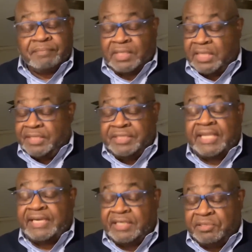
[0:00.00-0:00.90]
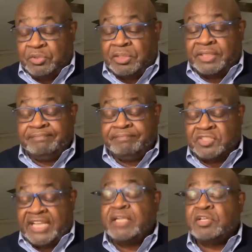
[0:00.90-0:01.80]
He indicated he would.
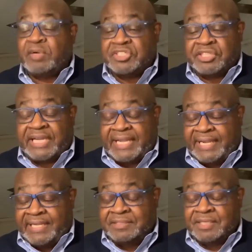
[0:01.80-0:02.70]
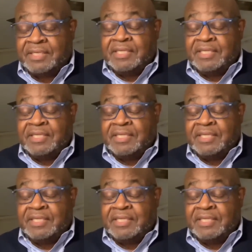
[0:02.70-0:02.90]
Second question I ask